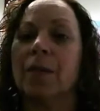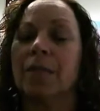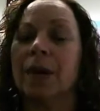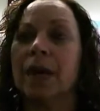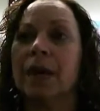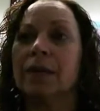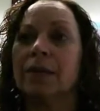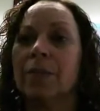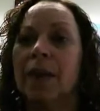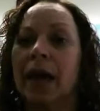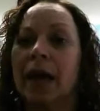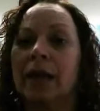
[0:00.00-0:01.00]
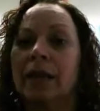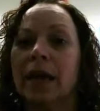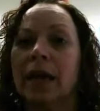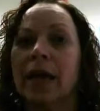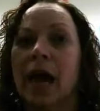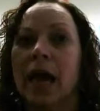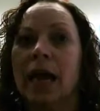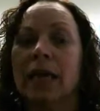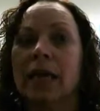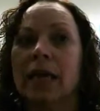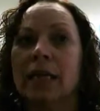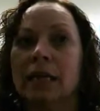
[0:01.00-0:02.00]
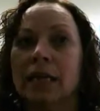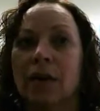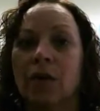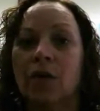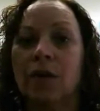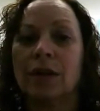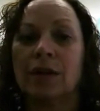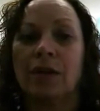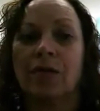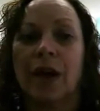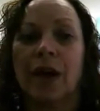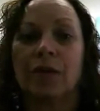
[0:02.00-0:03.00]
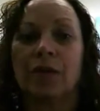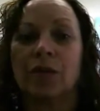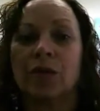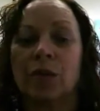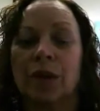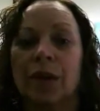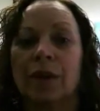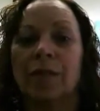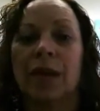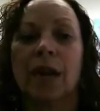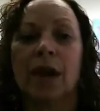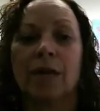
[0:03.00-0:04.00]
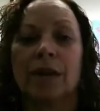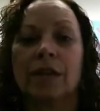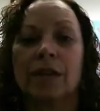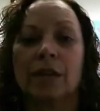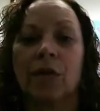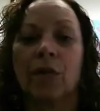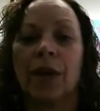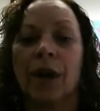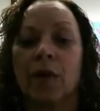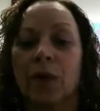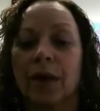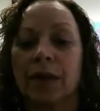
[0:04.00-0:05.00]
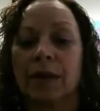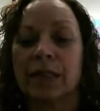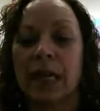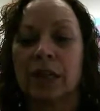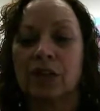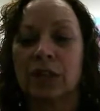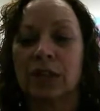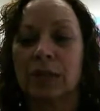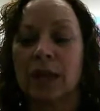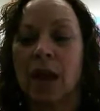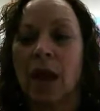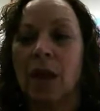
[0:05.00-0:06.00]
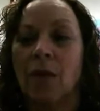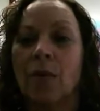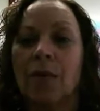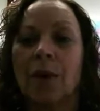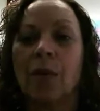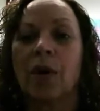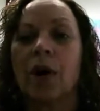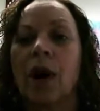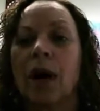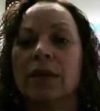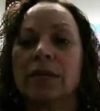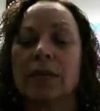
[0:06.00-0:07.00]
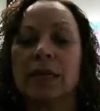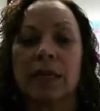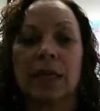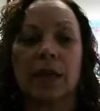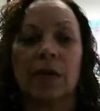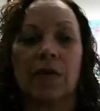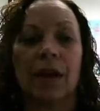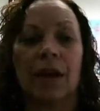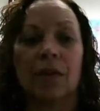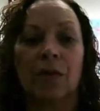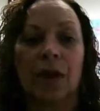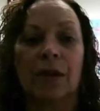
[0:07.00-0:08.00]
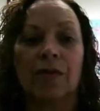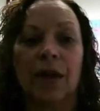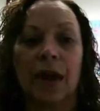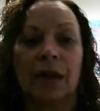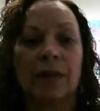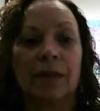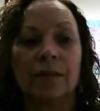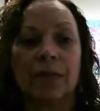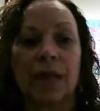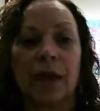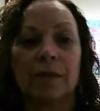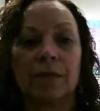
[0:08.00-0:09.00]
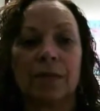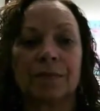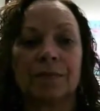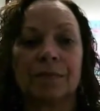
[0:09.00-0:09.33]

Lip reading: companies back in the 90s and early 2000s wanted to be known as learning organizations, where they were constantly learning and reinventing themselves.